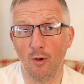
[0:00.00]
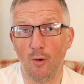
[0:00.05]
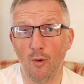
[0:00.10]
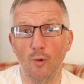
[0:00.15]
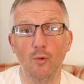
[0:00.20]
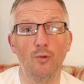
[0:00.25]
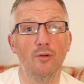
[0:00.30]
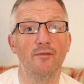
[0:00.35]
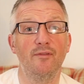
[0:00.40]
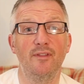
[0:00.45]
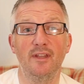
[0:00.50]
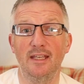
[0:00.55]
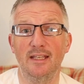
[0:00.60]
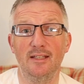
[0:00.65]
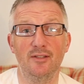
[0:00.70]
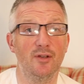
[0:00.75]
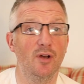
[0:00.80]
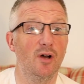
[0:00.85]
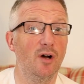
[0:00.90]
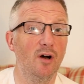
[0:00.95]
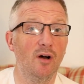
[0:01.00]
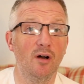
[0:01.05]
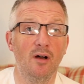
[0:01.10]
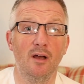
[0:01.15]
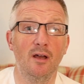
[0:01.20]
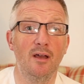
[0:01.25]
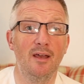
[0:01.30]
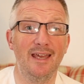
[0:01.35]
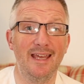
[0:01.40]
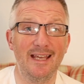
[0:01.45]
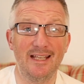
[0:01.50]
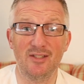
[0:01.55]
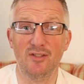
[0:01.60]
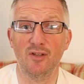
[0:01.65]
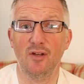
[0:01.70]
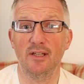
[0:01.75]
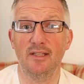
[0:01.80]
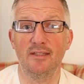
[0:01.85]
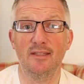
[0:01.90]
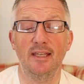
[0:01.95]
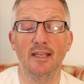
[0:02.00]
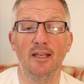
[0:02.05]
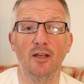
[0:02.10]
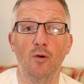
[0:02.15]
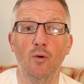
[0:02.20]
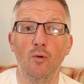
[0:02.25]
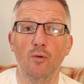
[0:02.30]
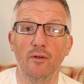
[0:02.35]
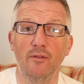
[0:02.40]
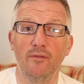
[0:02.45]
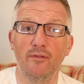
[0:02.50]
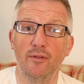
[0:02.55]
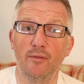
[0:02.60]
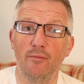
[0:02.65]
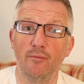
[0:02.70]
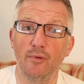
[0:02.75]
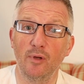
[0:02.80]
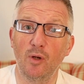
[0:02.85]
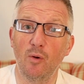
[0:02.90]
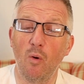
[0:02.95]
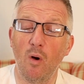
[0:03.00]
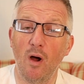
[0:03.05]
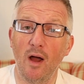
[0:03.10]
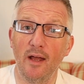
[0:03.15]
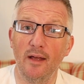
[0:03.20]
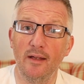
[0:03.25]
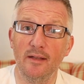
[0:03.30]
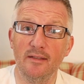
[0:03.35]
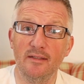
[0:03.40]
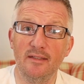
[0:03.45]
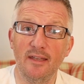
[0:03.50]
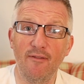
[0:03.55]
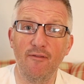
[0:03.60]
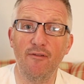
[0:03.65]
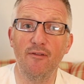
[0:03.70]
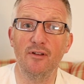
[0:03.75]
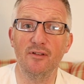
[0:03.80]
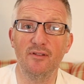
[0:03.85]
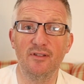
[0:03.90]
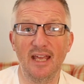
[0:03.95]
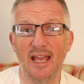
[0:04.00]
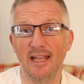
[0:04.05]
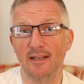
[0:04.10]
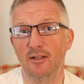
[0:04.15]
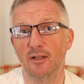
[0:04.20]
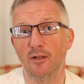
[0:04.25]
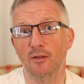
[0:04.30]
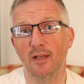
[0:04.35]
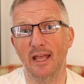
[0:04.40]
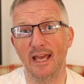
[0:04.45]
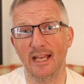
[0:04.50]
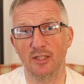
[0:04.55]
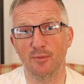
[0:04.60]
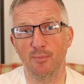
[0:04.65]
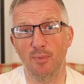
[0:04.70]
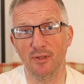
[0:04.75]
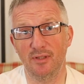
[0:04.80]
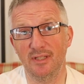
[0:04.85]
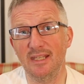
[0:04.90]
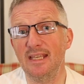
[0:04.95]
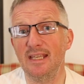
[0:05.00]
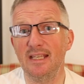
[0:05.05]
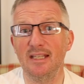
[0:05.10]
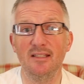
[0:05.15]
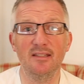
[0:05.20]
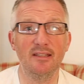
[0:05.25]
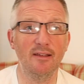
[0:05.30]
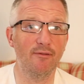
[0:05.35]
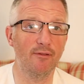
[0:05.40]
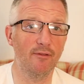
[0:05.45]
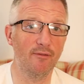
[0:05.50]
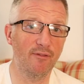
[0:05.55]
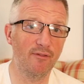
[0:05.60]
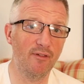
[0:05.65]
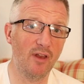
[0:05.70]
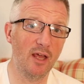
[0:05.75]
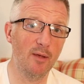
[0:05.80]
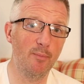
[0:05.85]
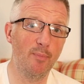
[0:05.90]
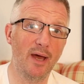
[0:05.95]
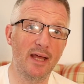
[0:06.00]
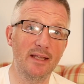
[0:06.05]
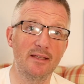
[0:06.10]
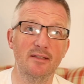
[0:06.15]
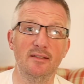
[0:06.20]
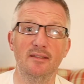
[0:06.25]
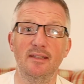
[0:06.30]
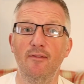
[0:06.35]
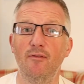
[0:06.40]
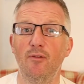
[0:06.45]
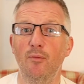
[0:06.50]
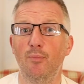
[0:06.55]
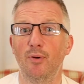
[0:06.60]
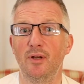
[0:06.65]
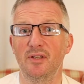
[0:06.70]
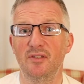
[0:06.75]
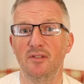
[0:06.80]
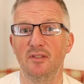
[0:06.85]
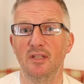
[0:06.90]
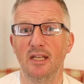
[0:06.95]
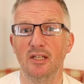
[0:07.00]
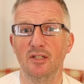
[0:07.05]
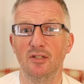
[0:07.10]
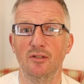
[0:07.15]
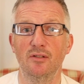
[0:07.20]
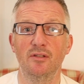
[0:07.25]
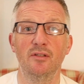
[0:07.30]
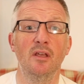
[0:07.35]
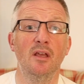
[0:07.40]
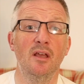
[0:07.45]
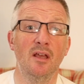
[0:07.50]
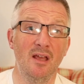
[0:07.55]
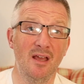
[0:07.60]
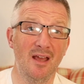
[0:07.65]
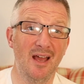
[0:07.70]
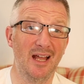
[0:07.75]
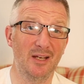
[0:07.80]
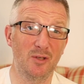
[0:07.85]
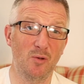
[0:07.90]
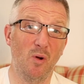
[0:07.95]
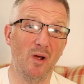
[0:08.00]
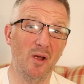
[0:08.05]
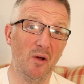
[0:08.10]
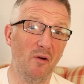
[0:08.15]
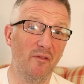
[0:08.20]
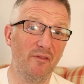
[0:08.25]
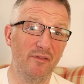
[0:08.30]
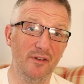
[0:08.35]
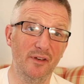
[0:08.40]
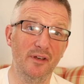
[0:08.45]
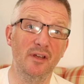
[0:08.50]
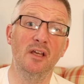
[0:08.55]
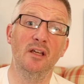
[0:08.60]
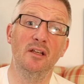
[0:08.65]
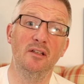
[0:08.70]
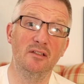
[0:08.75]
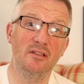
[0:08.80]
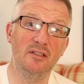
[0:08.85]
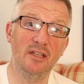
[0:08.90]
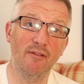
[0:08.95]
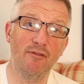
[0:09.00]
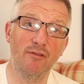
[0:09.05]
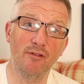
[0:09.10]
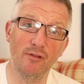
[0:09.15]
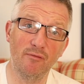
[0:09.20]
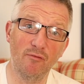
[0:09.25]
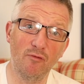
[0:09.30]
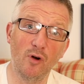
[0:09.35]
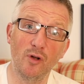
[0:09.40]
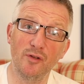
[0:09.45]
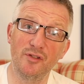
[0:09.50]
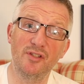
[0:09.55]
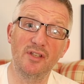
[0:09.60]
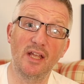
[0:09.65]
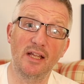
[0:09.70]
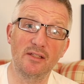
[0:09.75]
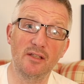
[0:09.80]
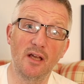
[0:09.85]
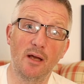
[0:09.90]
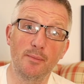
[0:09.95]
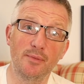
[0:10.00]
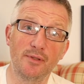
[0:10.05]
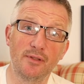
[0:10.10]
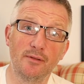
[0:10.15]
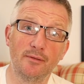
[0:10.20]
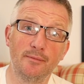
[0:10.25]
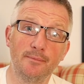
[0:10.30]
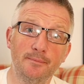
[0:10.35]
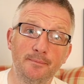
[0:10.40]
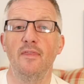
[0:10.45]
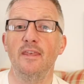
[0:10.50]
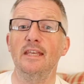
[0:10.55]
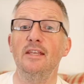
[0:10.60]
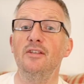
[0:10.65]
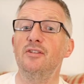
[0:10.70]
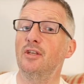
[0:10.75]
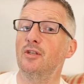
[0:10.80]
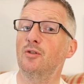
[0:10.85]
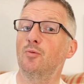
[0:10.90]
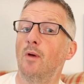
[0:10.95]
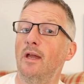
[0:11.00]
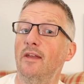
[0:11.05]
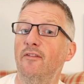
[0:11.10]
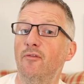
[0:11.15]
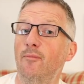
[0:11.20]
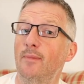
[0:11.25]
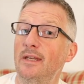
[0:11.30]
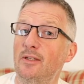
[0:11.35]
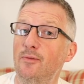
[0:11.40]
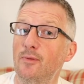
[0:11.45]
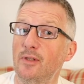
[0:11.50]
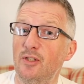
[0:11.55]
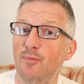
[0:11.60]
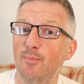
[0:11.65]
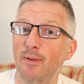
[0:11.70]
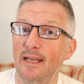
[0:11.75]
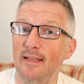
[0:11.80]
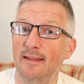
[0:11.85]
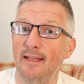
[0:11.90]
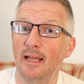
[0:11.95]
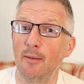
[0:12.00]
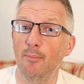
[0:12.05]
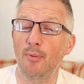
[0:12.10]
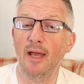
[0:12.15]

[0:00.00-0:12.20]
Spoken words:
All of these are exciting, all of them require different technical expertise, different fly patterns, different presentations, and quite often different rod setups. The easiest way for me to explain that